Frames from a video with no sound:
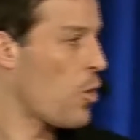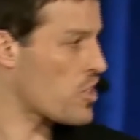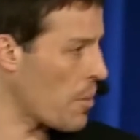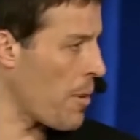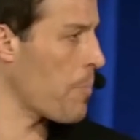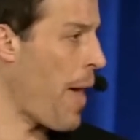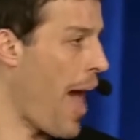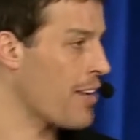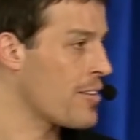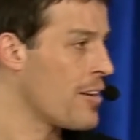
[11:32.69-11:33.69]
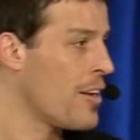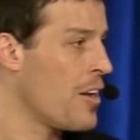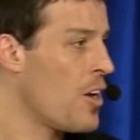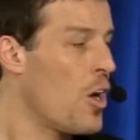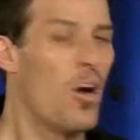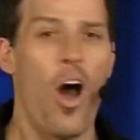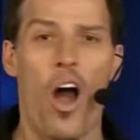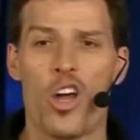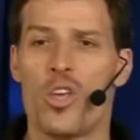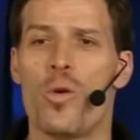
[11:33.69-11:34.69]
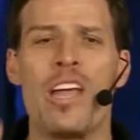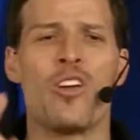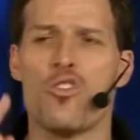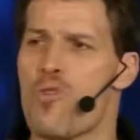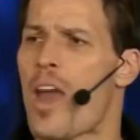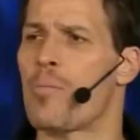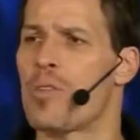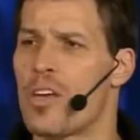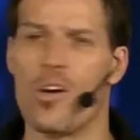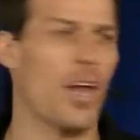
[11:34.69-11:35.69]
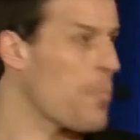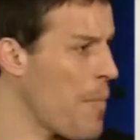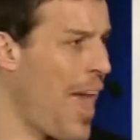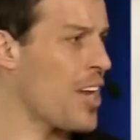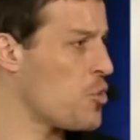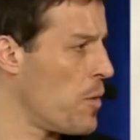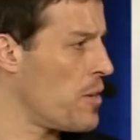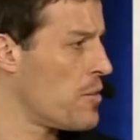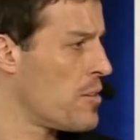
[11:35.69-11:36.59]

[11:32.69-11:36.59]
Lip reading: or some impact? Are you incredibly good at management?